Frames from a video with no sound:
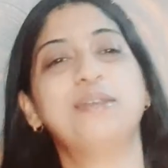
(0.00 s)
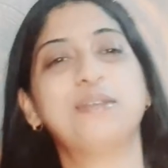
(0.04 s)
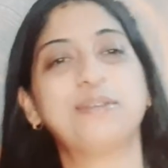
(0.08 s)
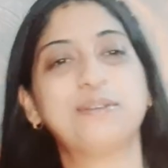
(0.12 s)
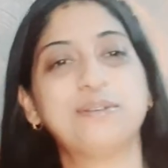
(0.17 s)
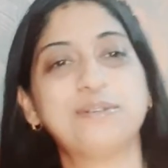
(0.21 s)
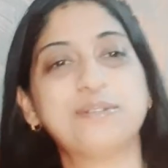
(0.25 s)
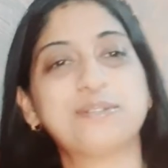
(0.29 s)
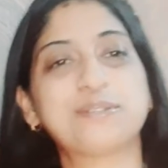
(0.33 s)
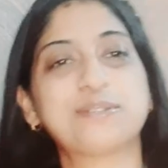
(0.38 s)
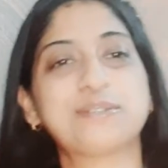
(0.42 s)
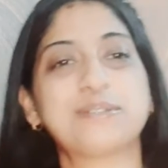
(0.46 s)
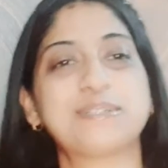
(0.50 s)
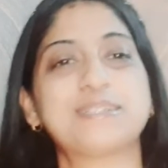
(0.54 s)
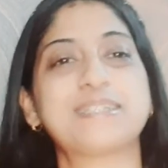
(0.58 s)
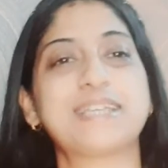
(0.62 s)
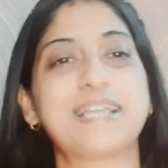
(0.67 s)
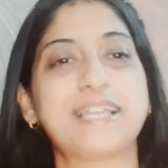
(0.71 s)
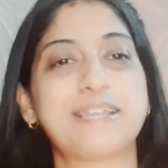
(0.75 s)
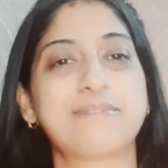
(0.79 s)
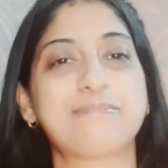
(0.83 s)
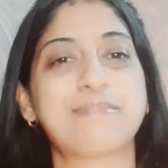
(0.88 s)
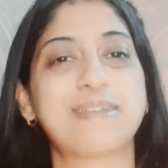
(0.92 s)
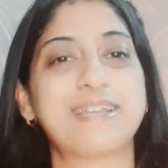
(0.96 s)
you should
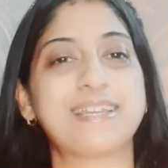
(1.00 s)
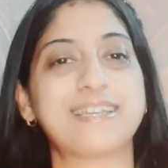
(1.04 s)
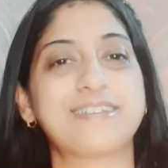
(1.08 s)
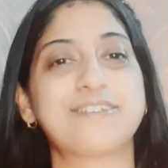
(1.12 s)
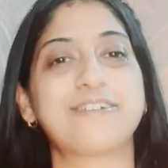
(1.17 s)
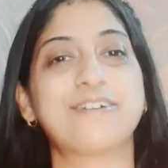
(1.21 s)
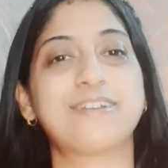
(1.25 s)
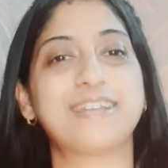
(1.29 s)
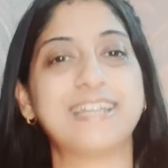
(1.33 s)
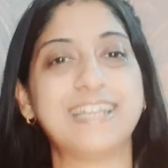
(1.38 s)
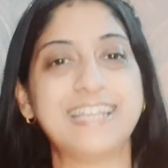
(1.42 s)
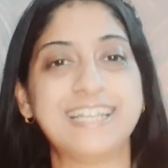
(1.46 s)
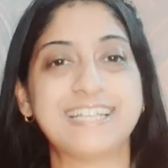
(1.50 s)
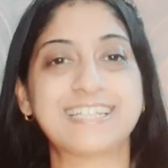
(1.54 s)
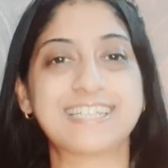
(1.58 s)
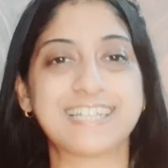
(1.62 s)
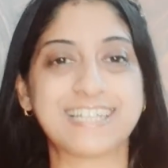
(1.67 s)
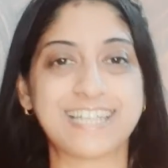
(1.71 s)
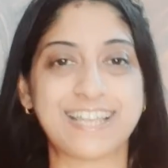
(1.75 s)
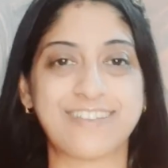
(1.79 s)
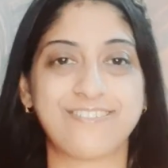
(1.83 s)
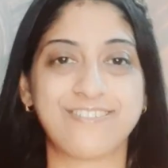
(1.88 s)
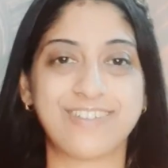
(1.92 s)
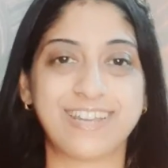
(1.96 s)
celebrate your each
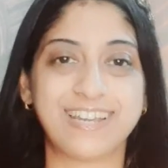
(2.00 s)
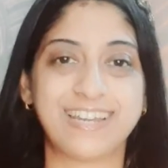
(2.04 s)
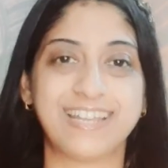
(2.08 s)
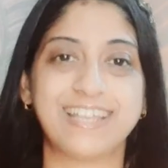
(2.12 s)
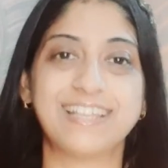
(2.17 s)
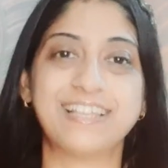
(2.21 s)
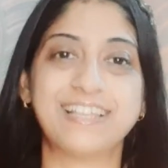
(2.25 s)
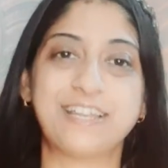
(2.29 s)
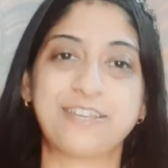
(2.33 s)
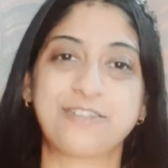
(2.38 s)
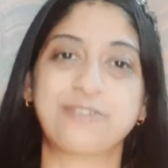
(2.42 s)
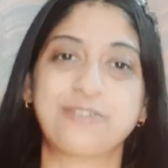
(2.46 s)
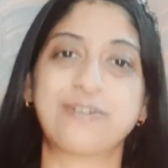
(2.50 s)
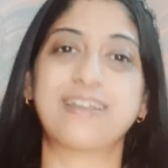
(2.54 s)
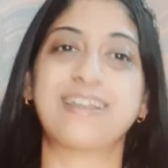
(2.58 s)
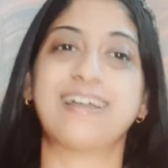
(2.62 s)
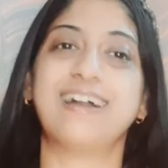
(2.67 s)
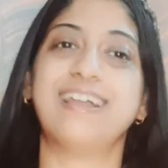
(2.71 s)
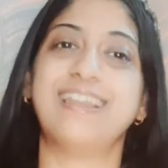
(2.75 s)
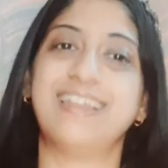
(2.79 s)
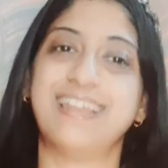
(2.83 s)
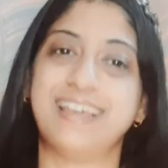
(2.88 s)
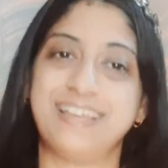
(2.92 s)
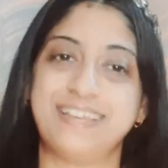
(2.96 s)
and every day that you are
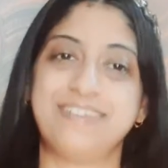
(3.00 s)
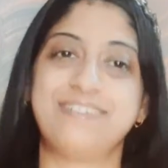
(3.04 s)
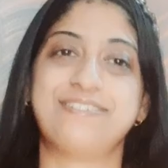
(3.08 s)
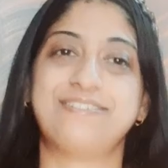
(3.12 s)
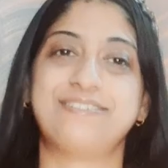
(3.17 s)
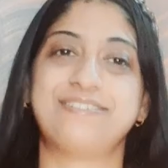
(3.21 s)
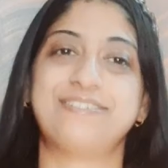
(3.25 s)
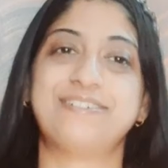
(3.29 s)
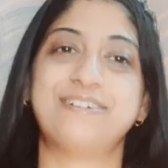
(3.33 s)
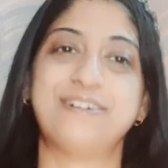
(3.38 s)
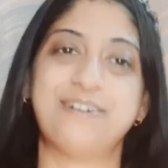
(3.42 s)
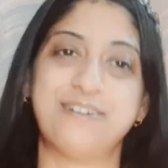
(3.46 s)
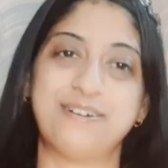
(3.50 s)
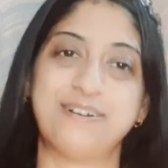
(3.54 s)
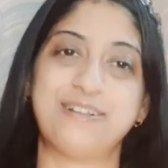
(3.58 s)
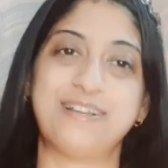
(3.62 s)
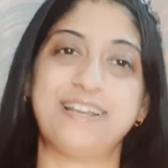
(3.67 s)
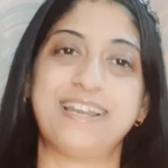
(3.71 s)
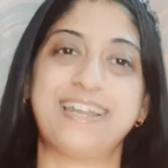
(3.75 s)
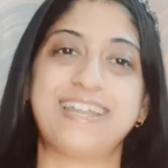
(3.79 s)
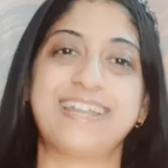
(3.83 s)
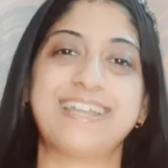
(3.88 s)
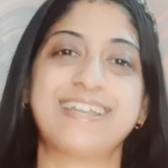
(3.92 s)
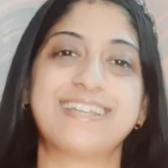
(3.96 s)
alive, all
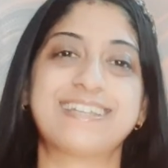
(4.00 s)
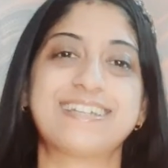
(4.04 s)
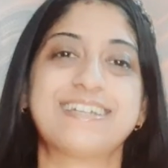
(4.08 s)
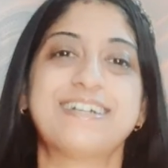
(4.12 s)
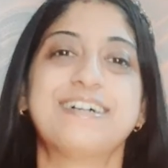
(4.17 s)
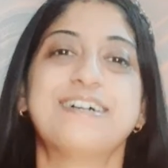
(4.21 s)
right?